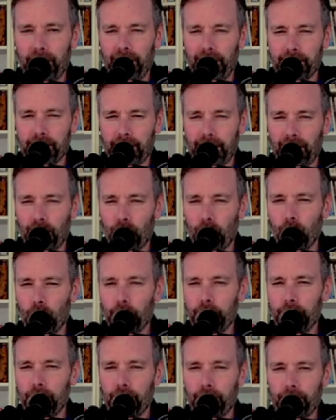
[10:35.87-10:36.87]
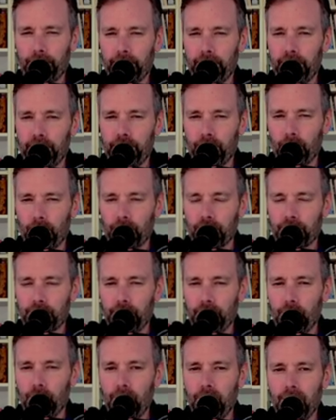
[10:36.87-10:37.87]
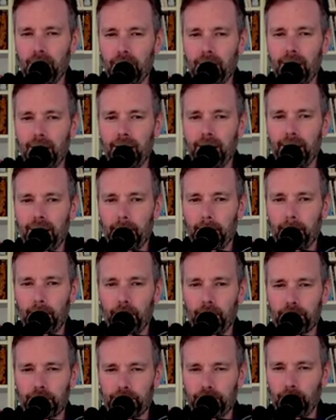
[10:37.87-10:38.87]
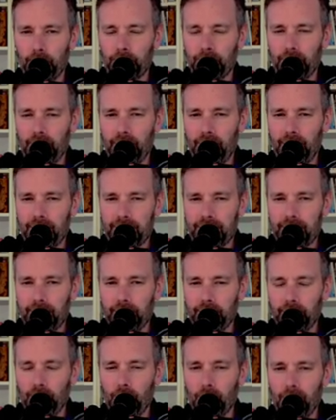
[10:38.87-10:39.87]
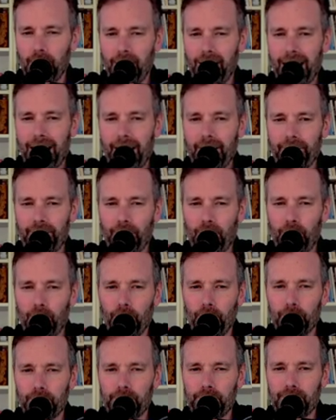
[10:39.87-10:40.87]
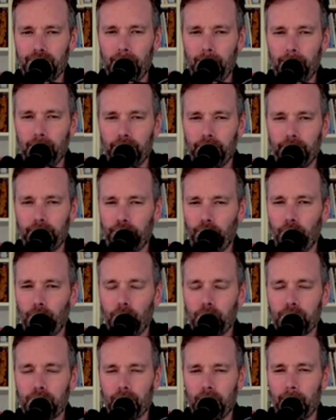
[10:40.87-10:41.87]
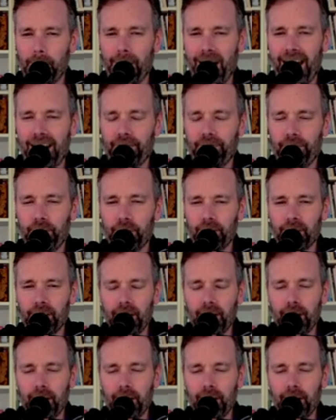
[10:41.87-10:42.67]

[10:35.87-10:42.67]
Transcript: It's like a Warrior 3 torso and a Parsvottanasana lower half, although she's up on the toes of the back foot.